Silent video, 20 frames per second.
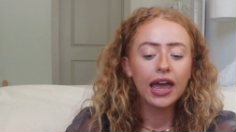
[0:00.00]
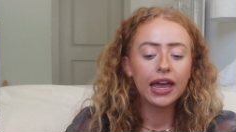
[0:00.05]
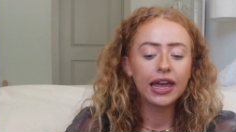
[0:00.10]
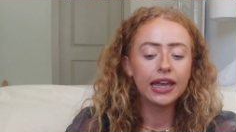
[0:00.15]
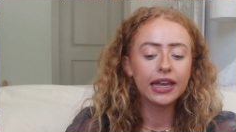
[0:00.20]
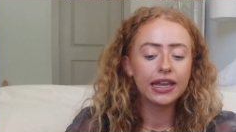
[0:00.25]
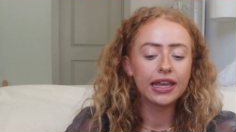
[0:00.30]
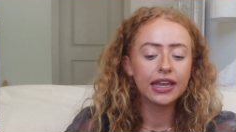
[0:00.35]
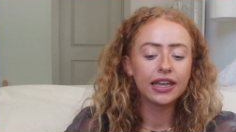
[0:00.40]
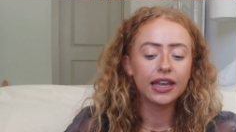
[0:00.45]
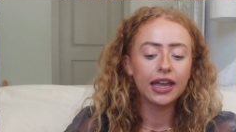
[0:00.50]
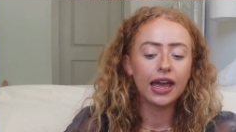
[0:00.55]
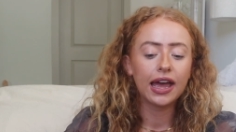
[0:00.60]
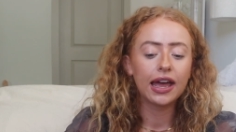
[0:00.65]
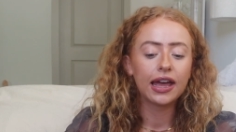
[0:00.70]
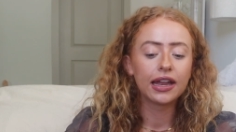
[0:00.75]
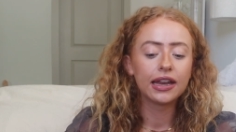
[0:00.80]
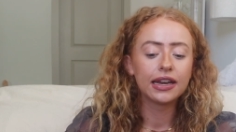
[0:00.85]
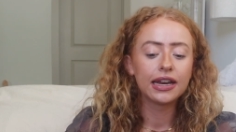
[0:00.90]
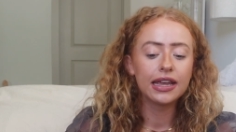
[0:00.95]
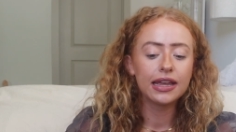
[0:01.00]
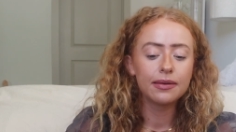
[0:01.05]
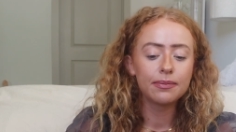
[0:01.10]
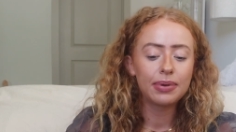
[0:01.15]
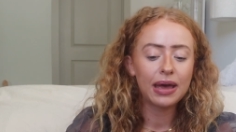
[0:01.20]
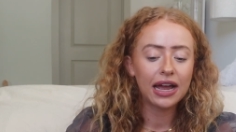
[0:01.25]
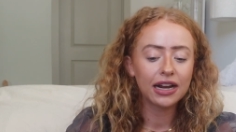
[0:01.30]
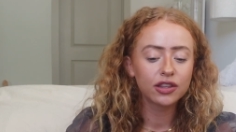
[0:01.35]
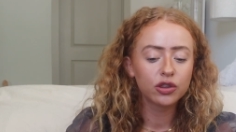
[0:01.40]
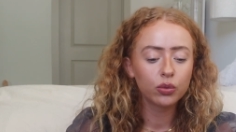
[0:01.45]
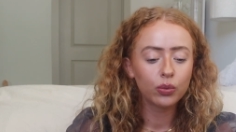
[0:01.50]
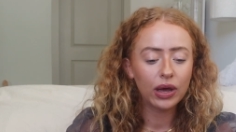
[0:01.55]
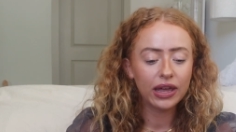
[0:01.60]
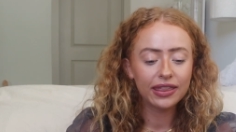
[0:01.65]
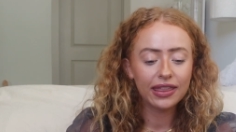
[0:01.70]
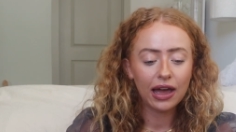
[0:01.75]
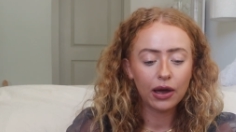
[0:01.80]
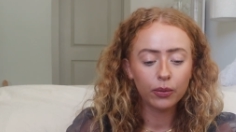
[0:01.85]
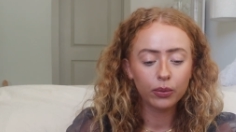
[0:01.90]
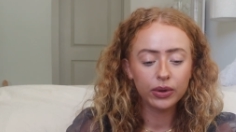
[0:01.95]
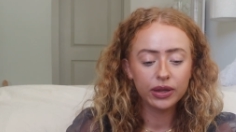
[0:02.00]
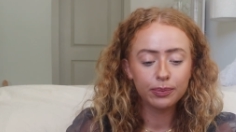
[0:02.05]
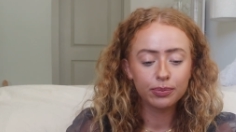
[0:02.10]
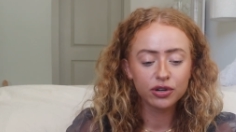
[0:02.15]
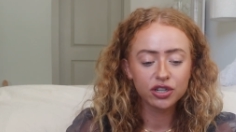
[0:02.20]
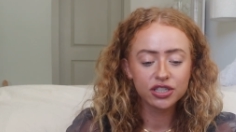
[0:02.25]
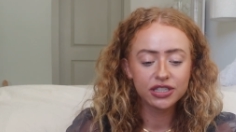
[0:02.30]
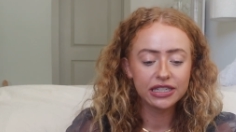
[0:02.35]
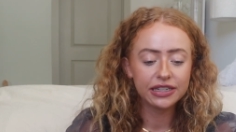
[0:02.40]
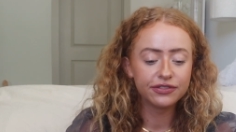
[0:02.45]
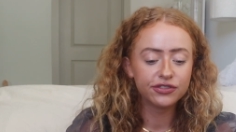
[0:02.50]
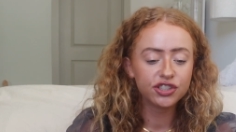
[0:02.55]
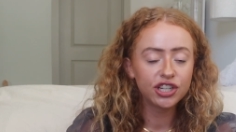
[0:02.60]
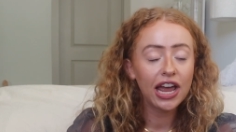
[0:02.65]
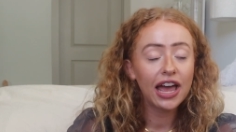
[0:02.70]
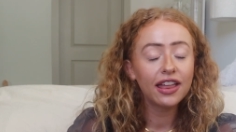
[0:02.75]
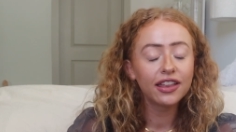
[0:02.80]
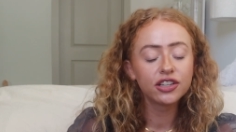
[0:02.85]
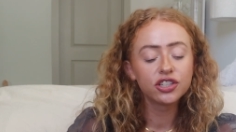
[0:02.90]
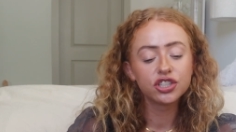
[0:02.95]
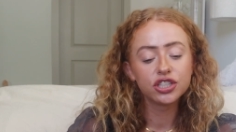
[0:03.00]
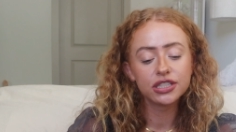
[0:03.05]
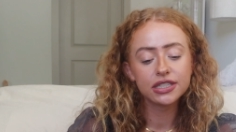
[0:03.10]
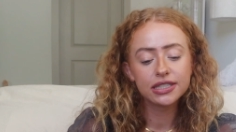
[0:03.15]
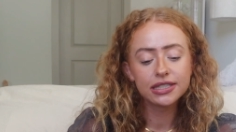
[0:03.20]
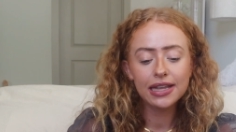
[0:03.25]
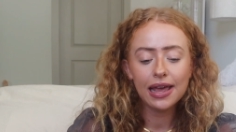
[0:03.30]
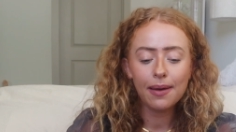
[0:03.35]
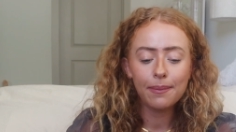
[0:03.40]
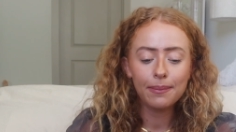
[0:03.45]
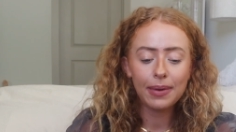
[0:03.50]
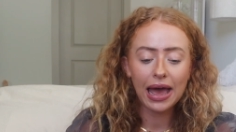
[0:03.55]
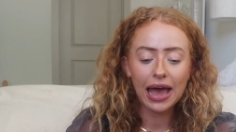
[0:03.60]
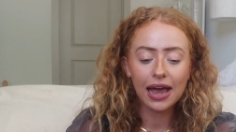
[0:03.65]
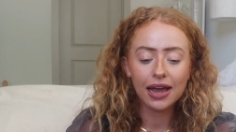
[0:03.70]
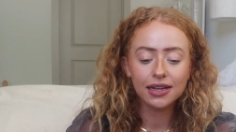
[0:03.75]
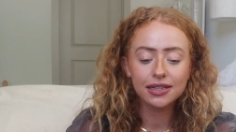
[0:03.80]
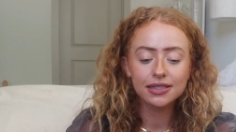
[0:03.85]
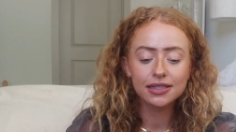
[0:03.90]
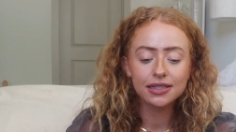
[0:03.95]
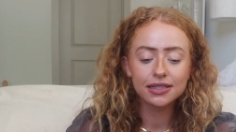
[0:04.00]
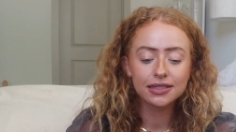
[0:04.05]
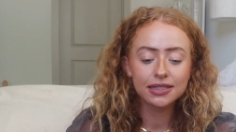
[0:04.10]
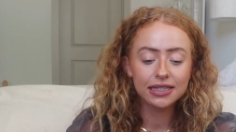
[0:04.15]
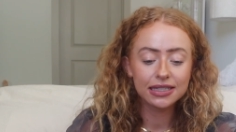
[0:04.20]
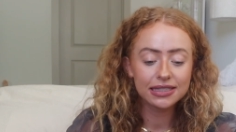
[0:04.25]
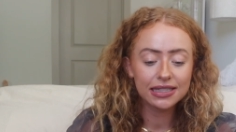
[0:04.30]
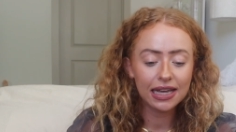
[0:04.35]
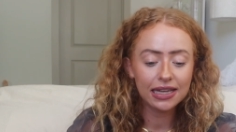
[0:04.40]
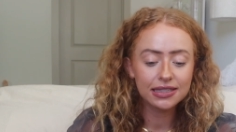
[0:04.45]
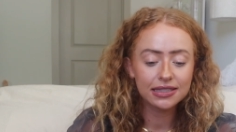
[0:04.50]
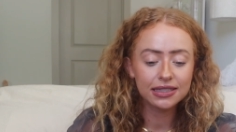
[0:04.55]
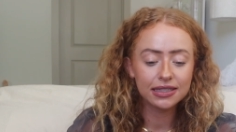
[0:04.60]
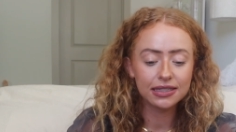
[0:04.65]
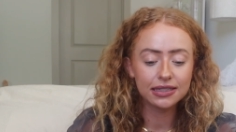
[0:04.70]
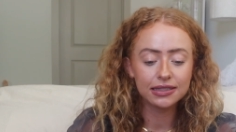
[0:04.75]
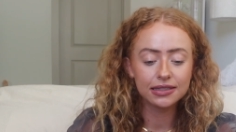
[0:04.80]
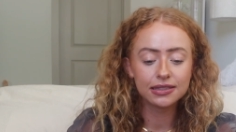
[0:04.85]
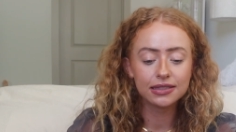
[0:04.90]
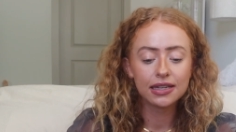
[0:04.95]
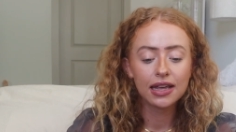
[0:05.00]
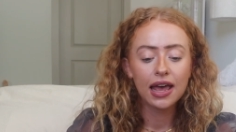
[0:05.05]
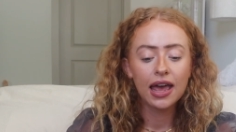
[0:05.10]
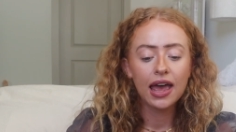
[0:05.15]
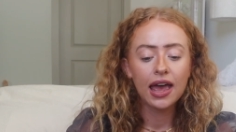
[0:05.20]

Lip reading: It can impact the way that we perceive challenges, setbacks, successes.